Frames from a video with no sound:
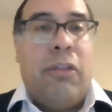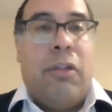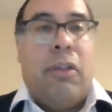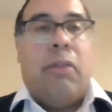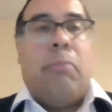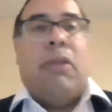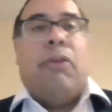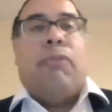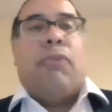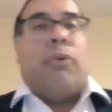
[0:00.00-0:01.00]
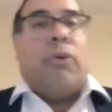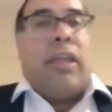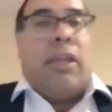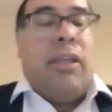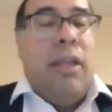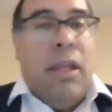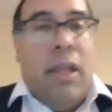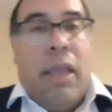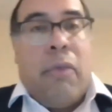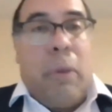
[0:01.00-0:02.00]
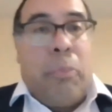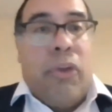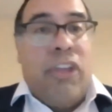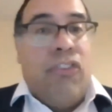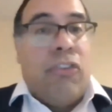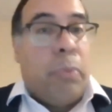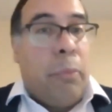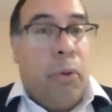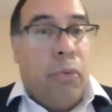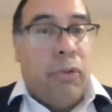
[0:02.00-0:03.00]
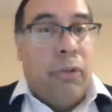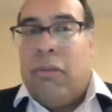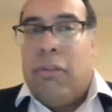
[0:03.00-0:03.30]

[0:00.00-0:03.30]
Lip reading: the bill for a reparations proposal.